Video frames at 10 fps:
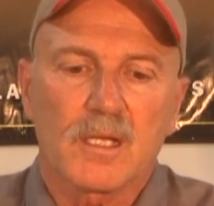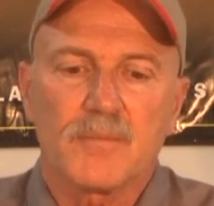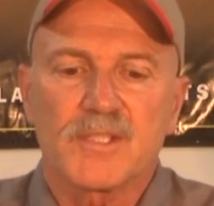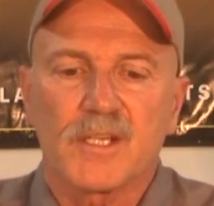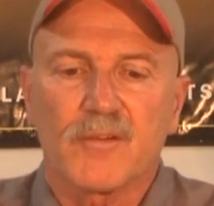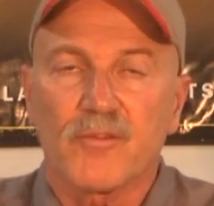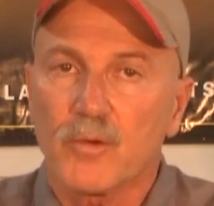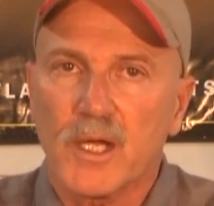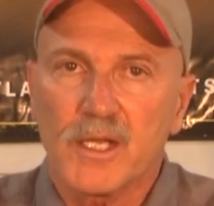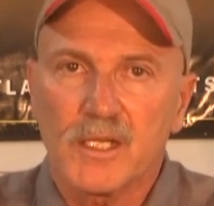comes in a
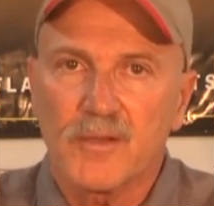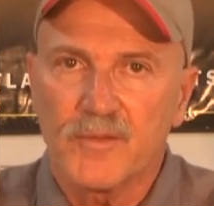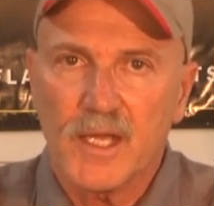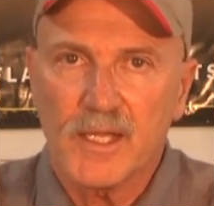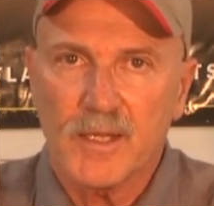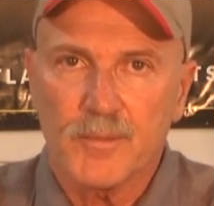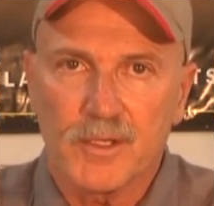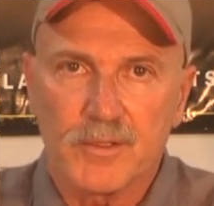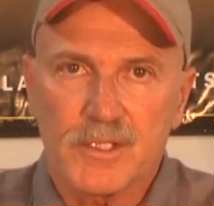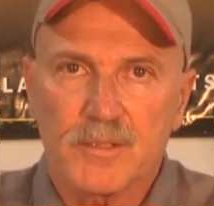variety of
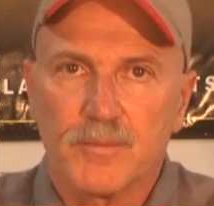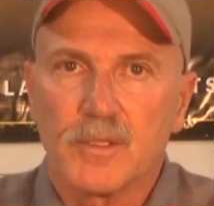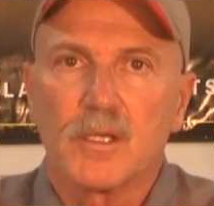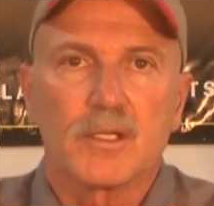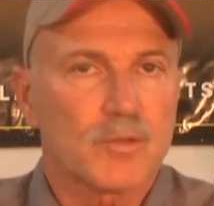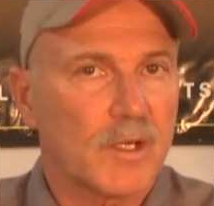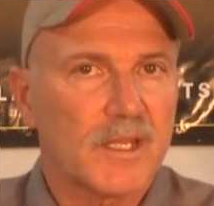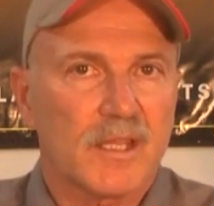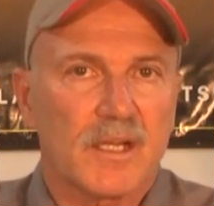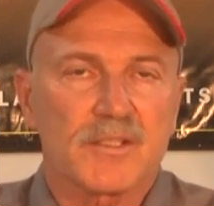diameters:
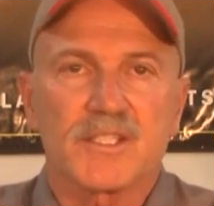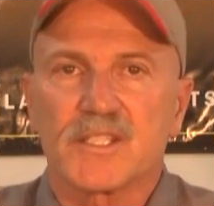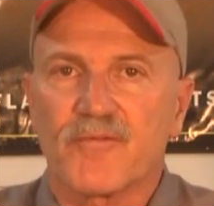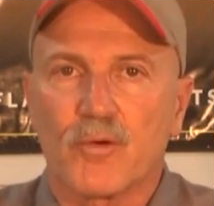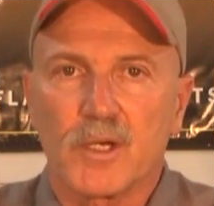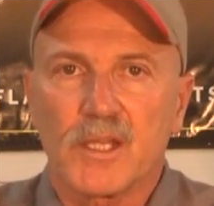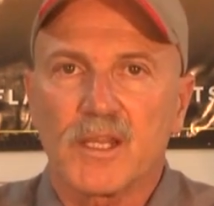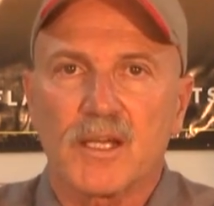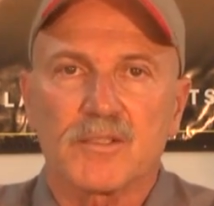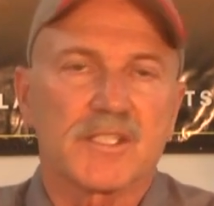20 thousandths,
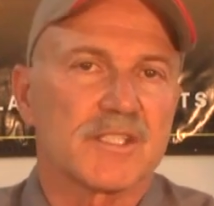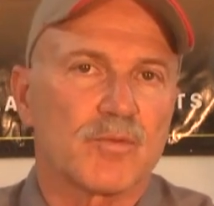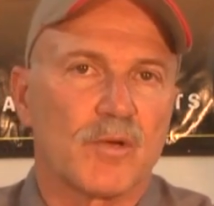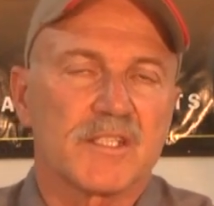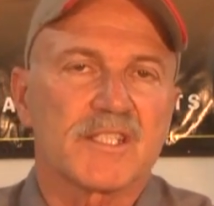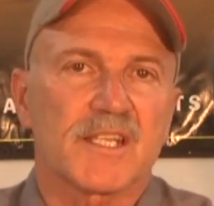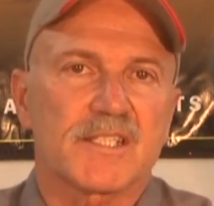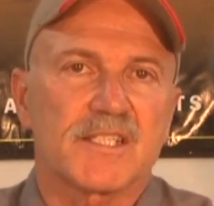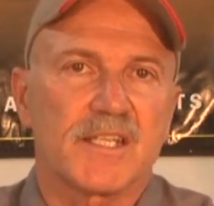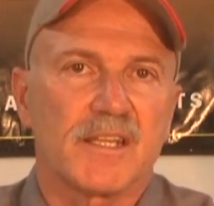40 thousandths,
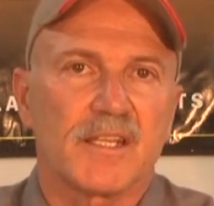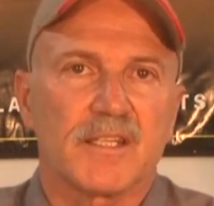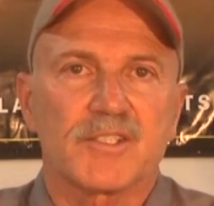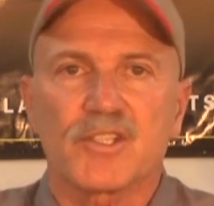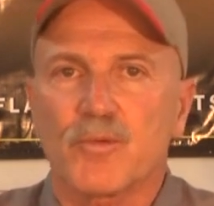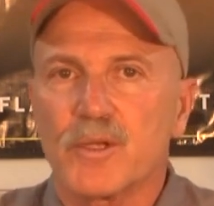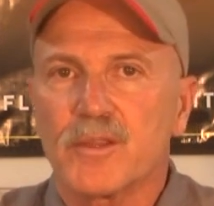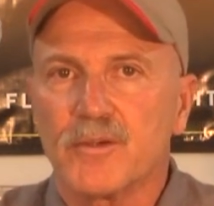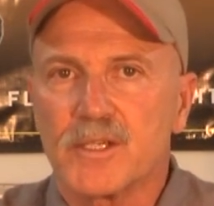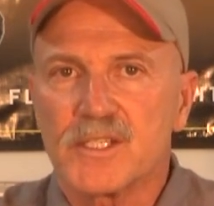1/16 inch,
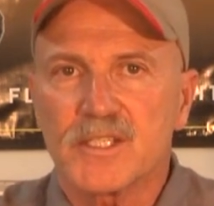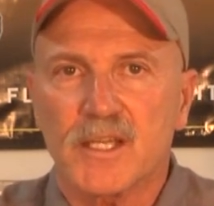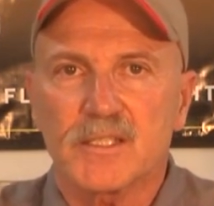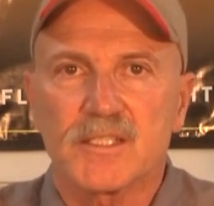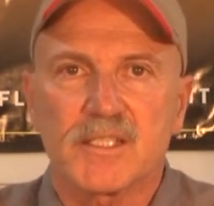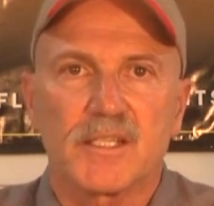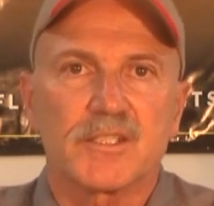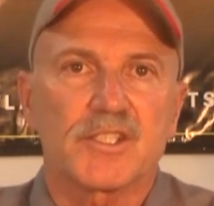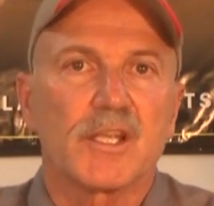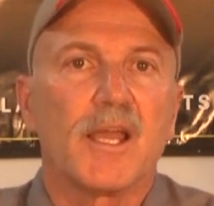3/32
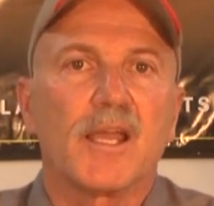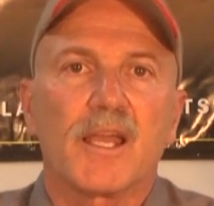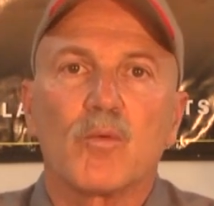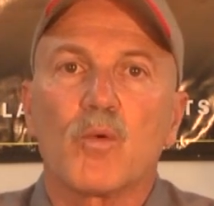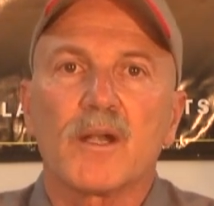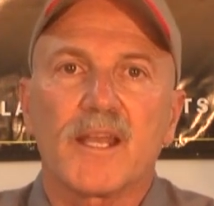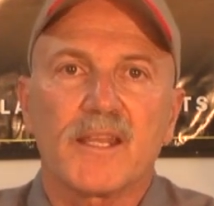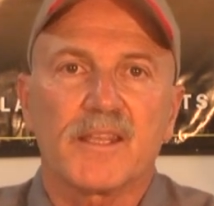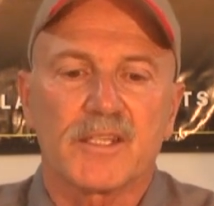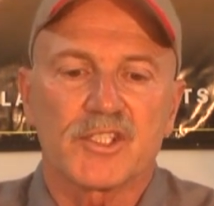inch, and
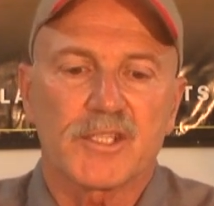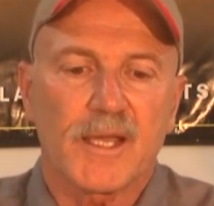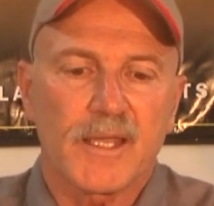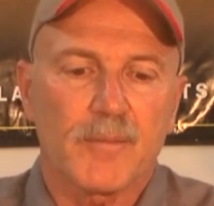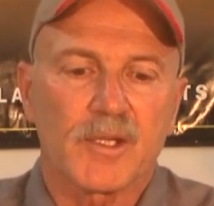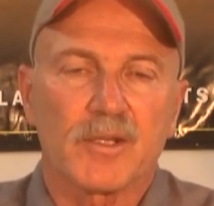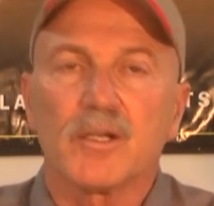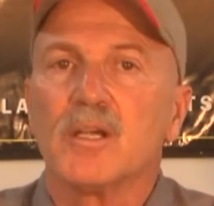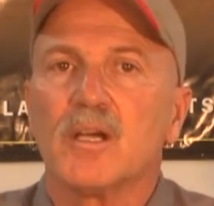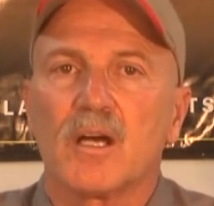1/8 inch
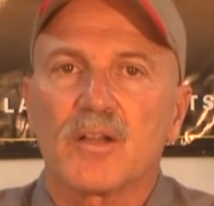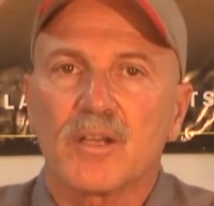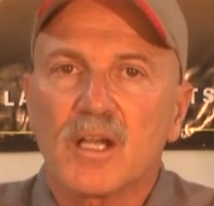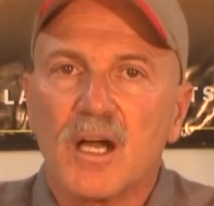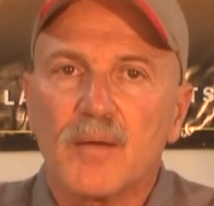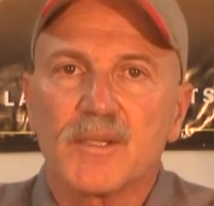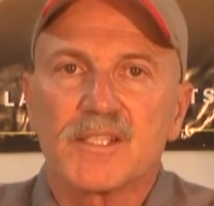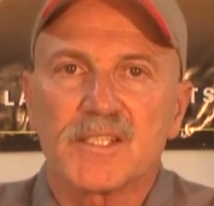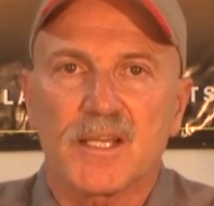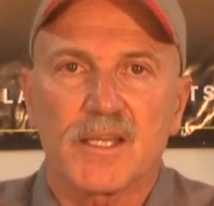diameter are the
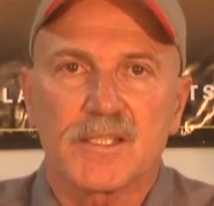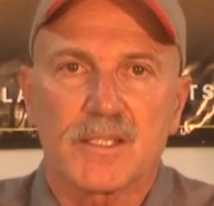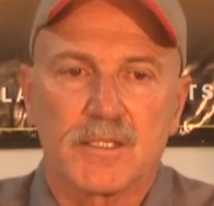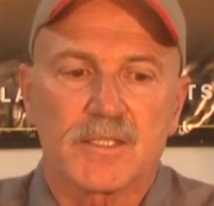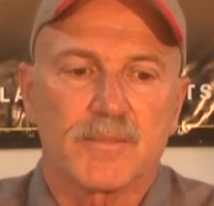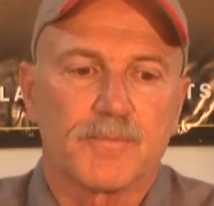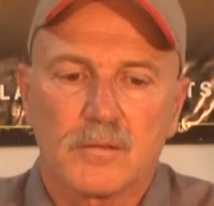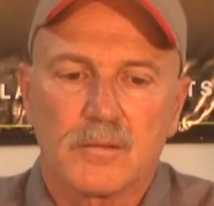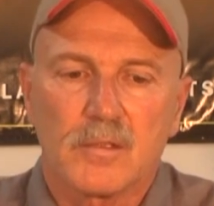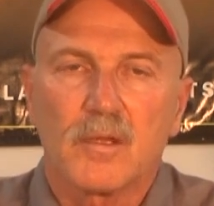common sizes.
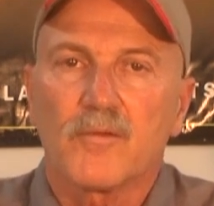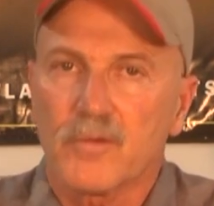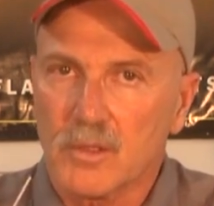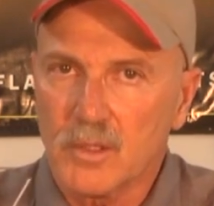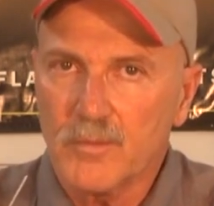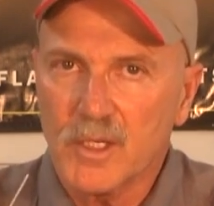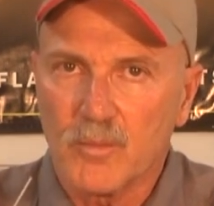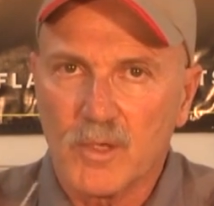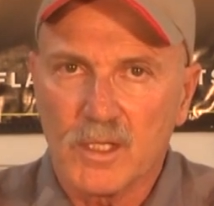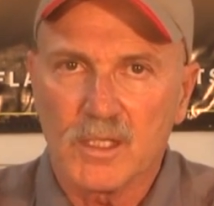For
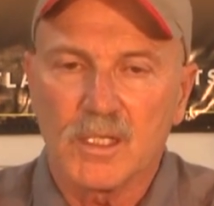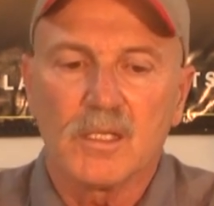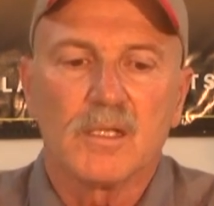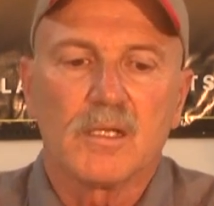aluminum welding,